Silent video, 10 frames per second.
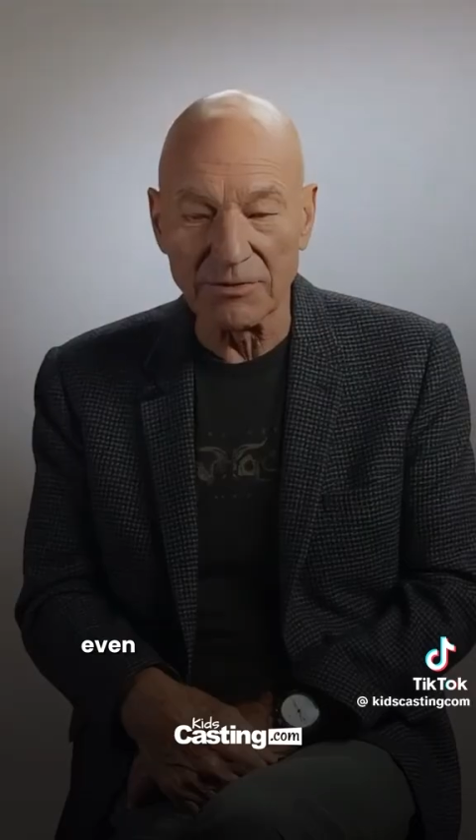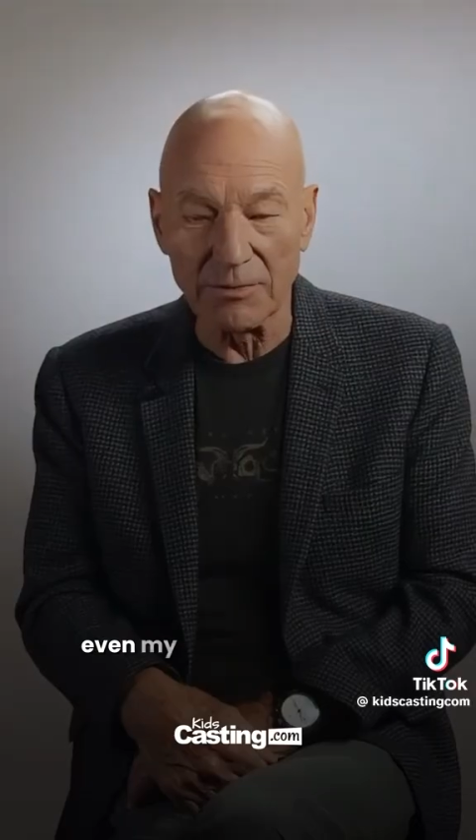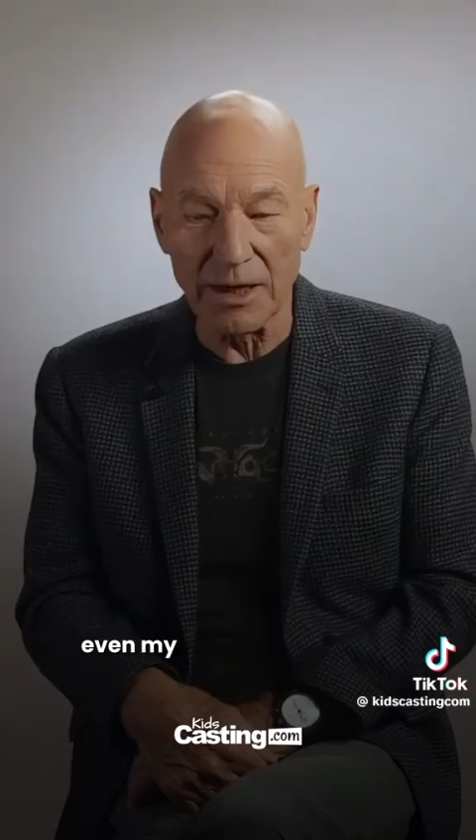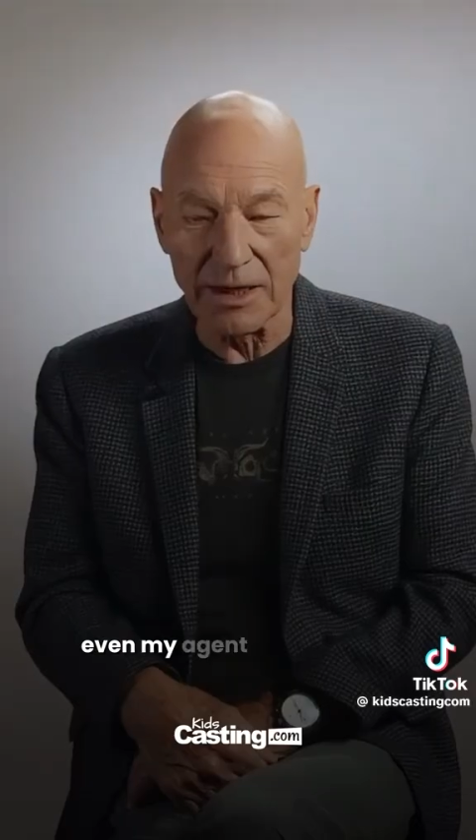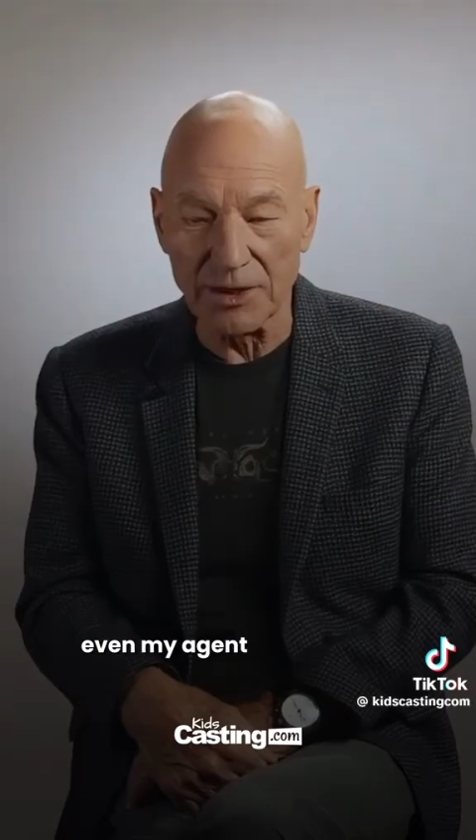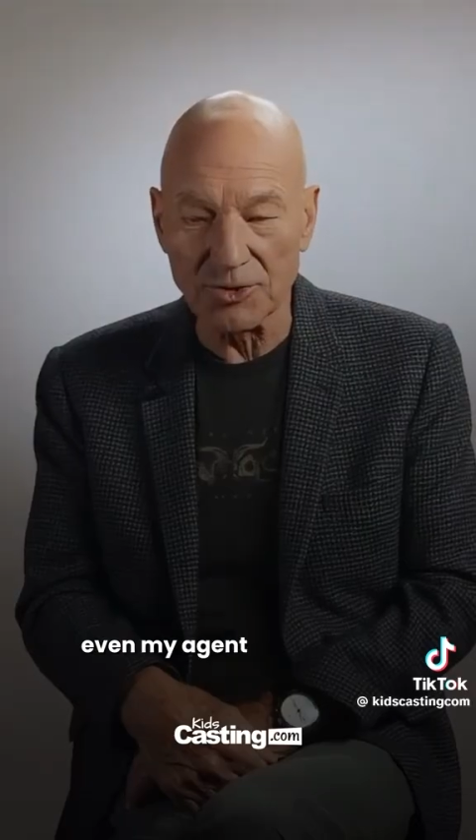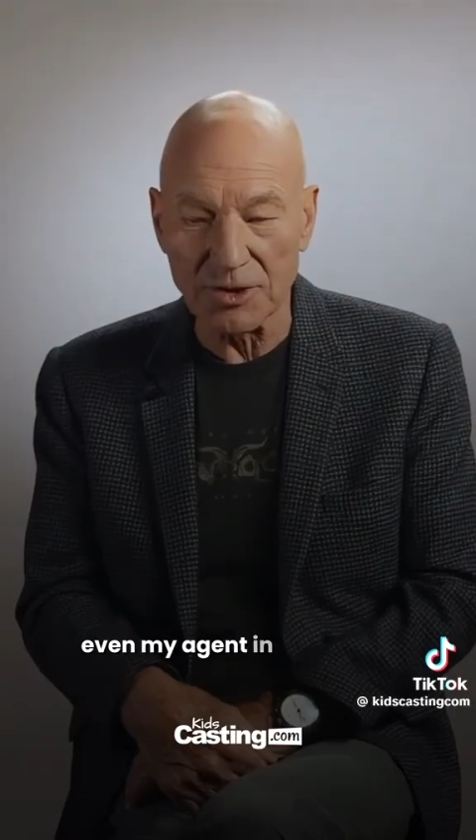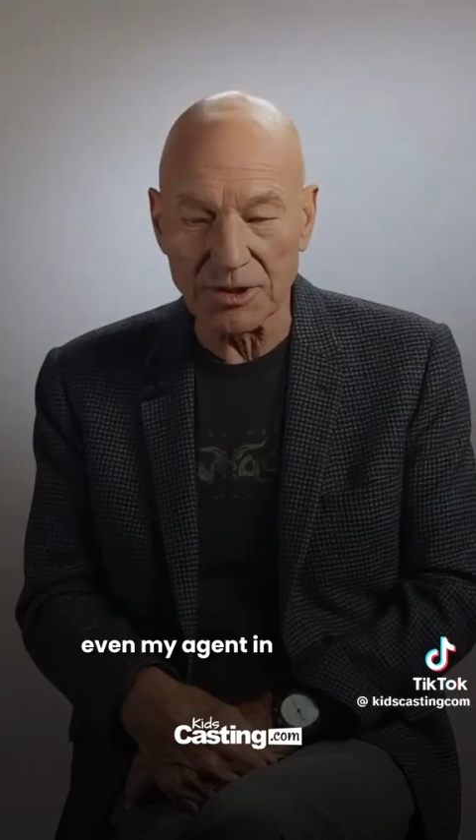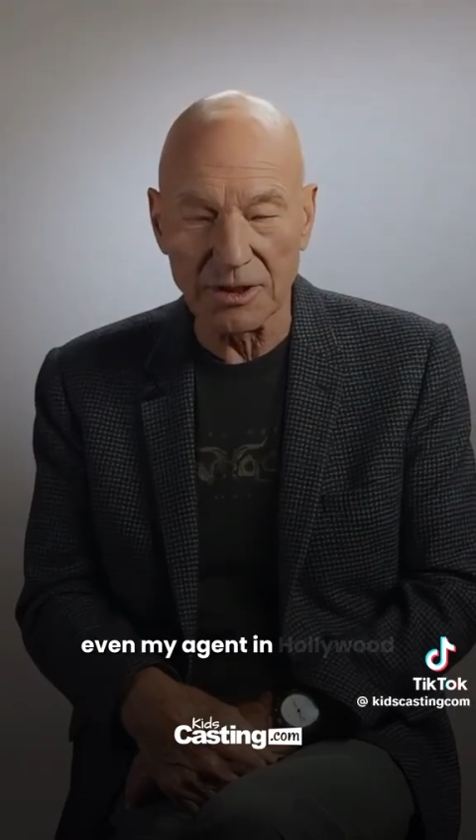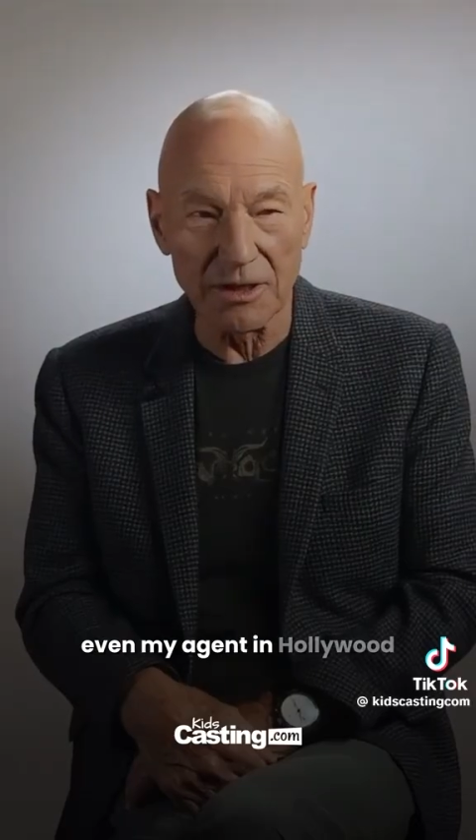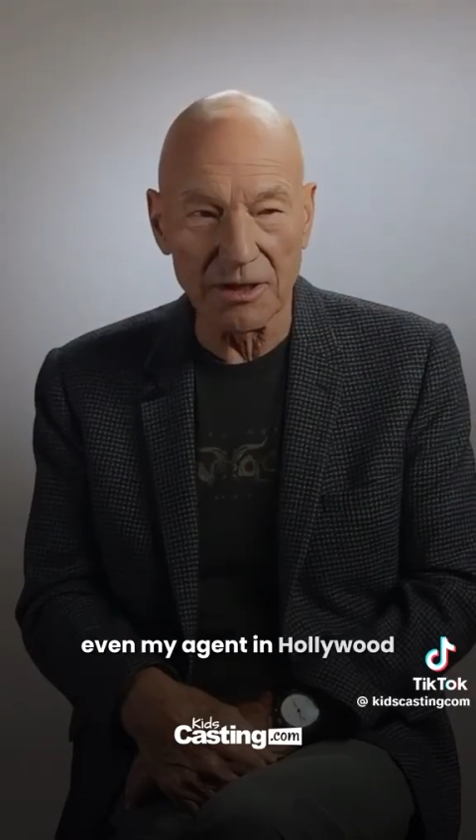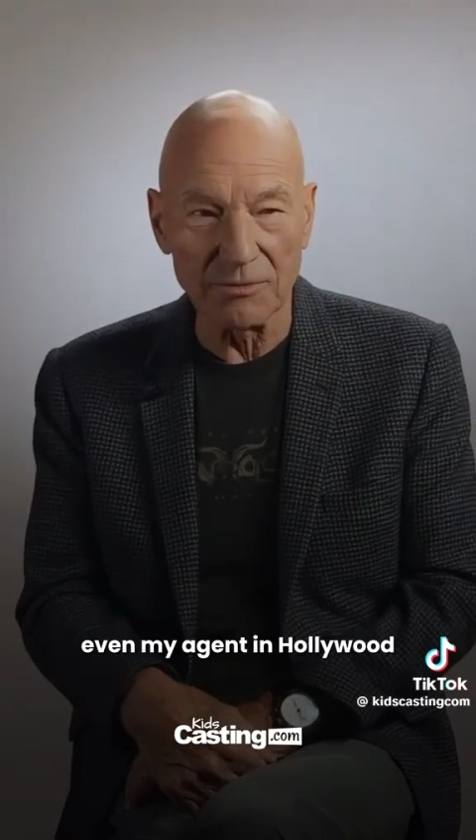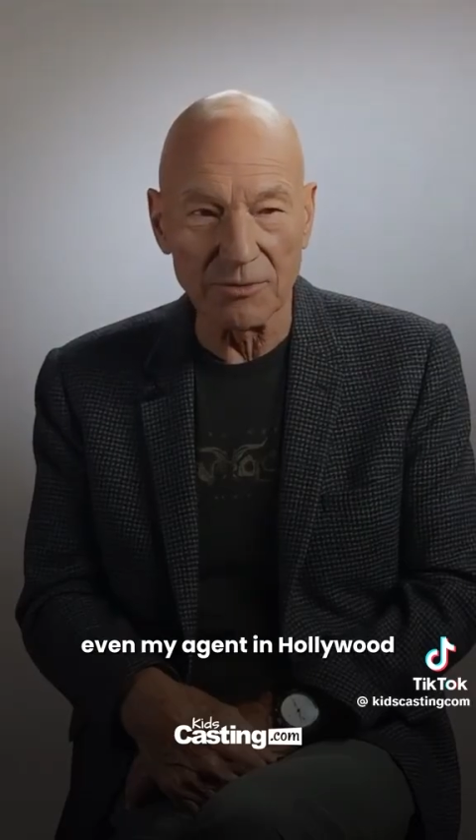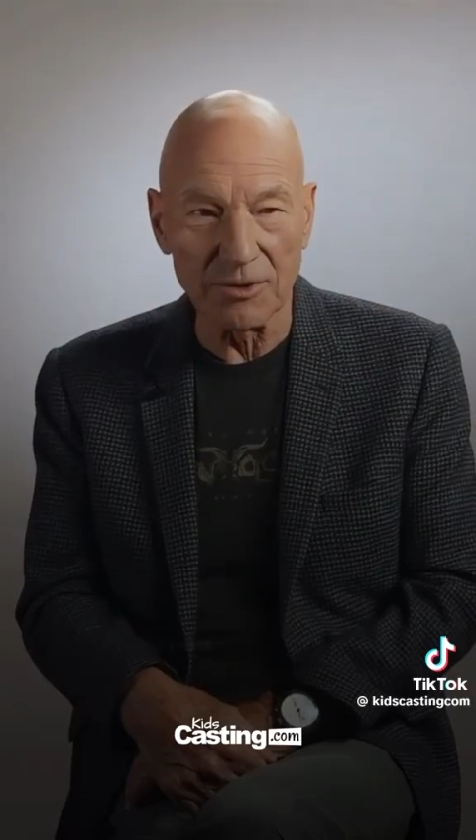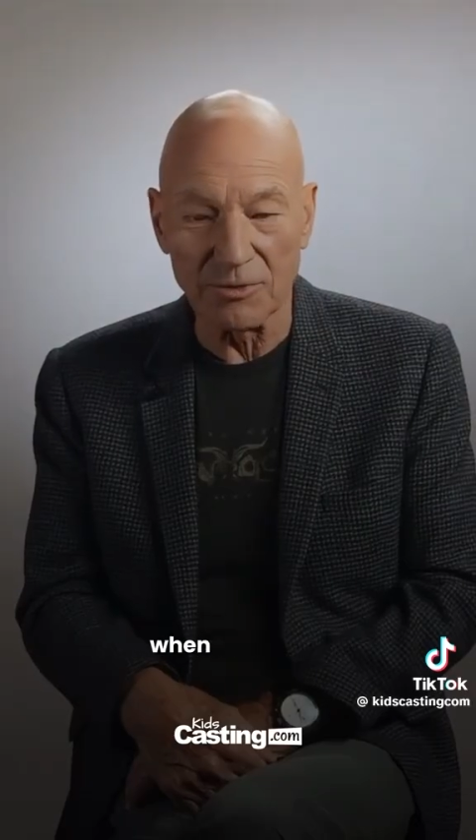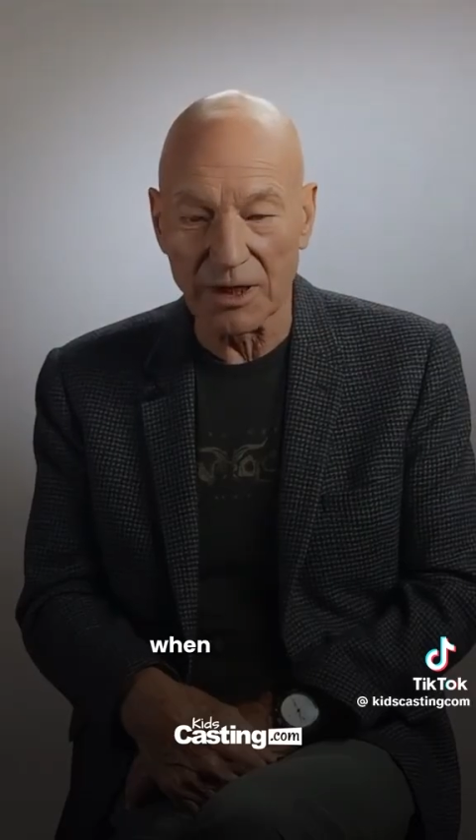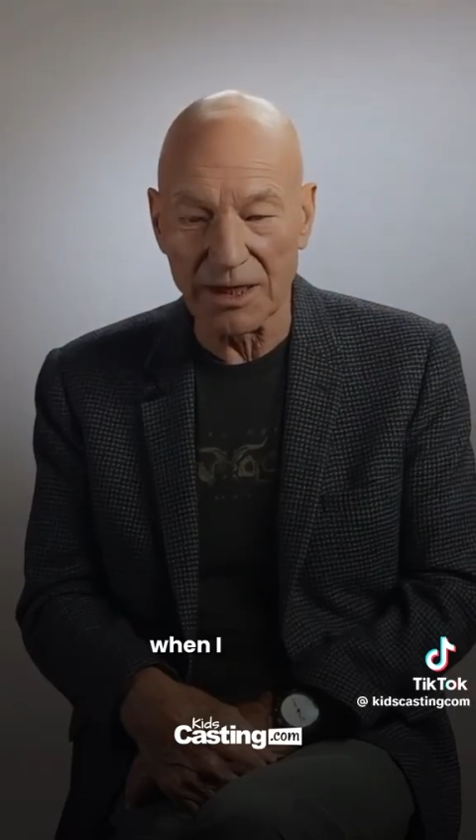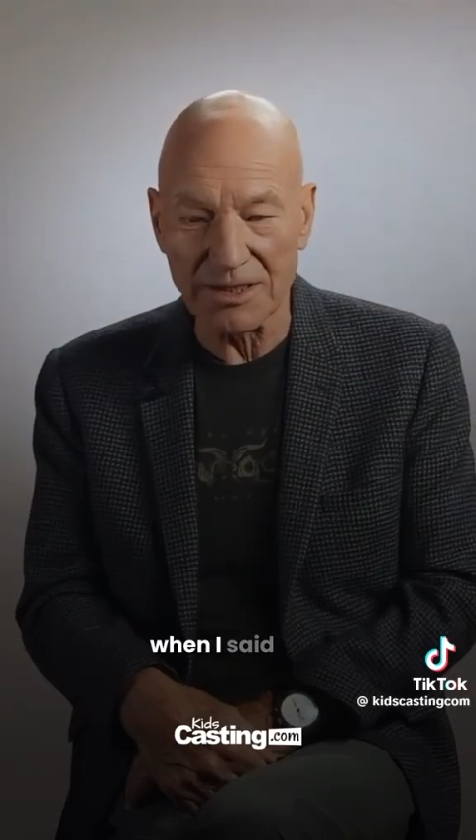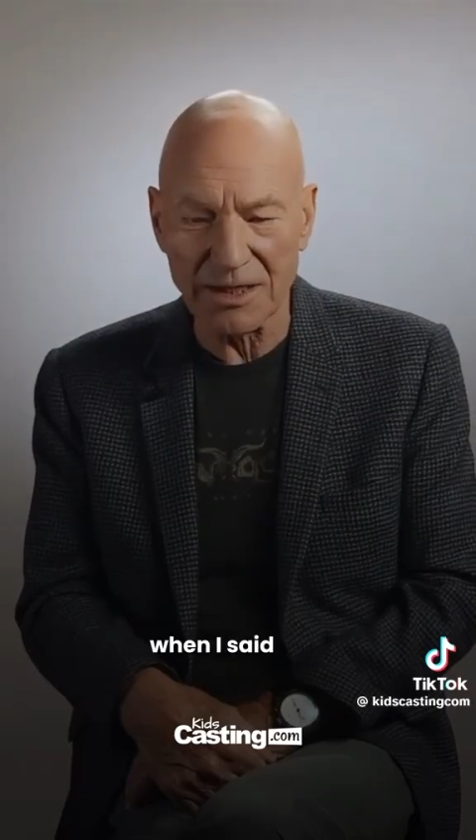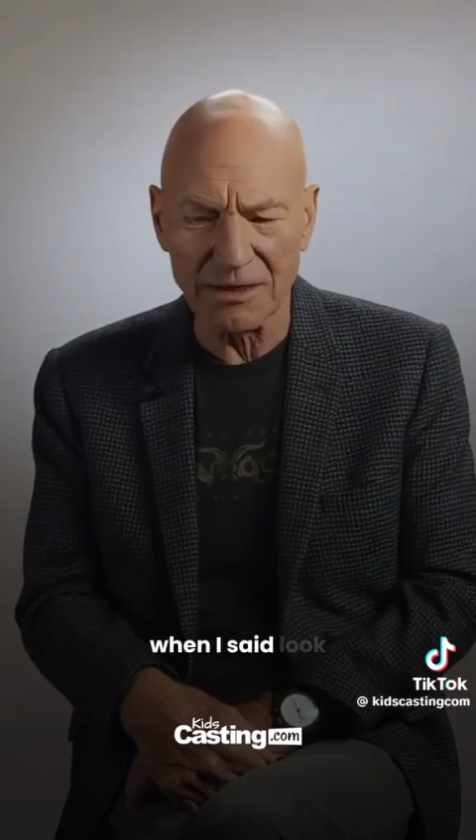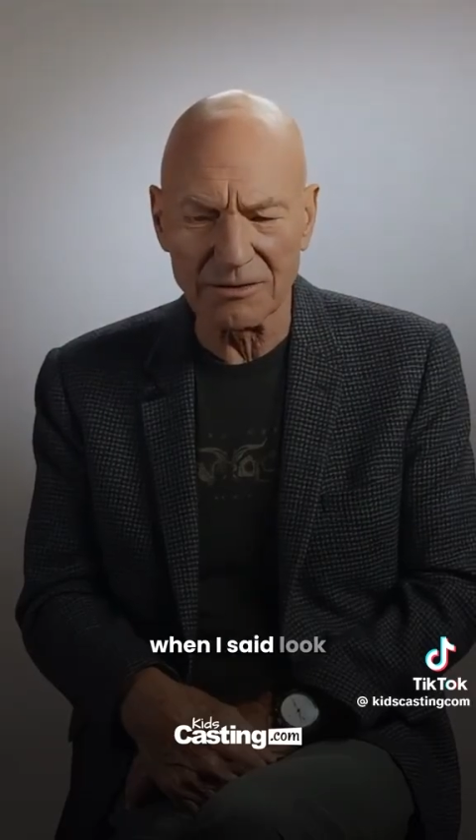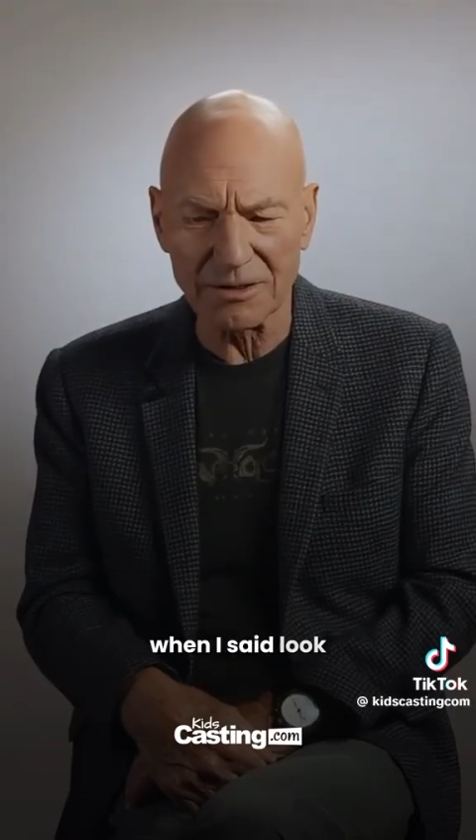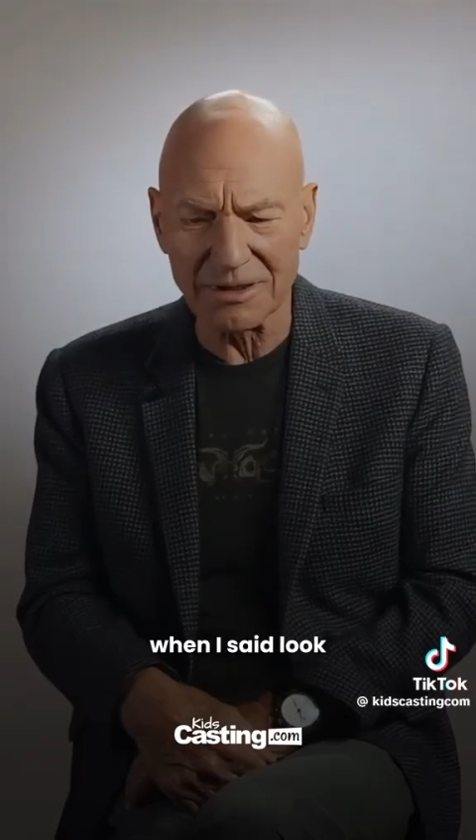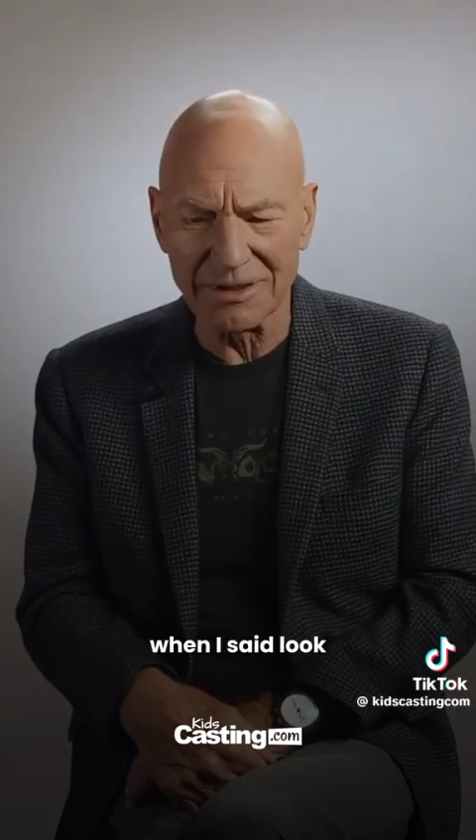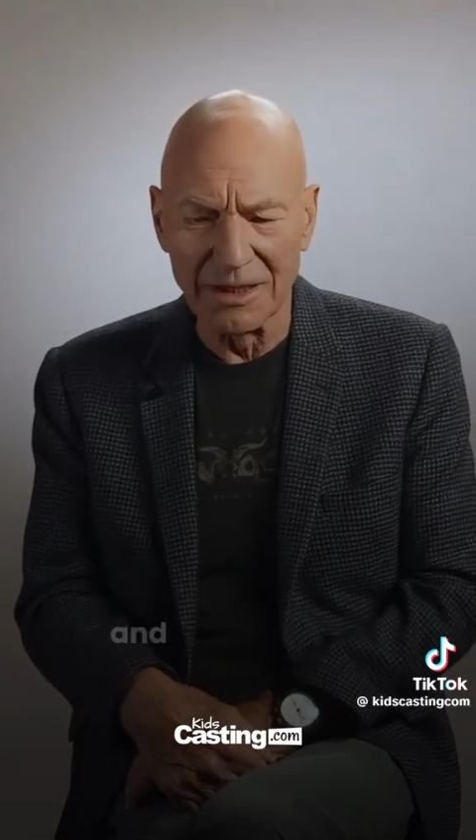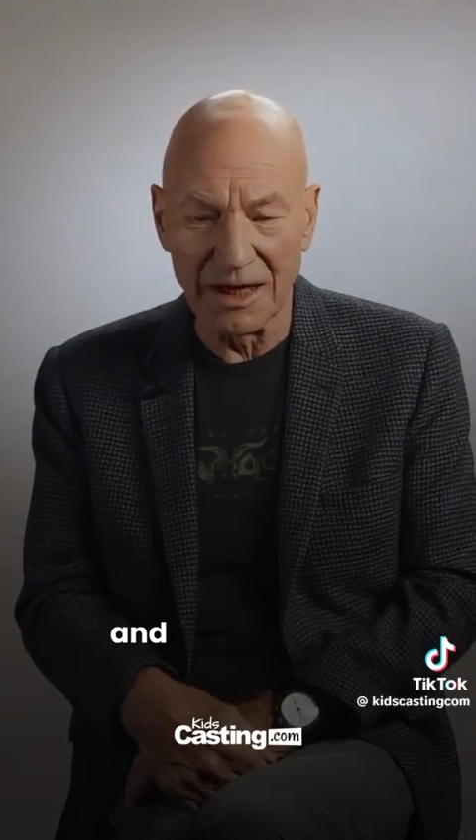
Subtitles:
my agent in Hollywood, when I said, look,